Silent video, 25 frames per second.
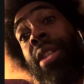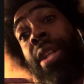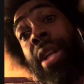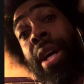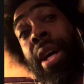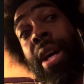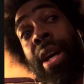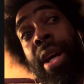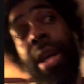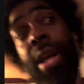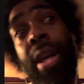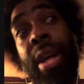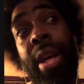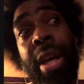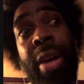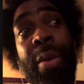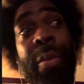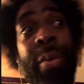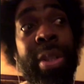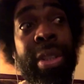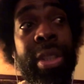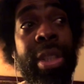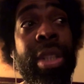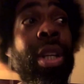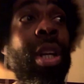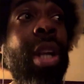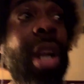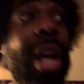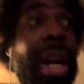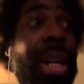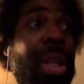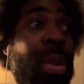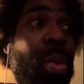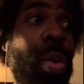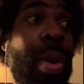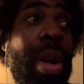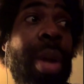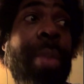that every single
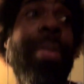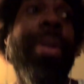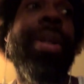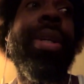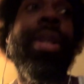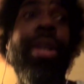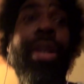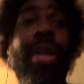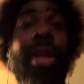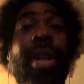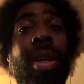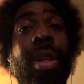artist want to be.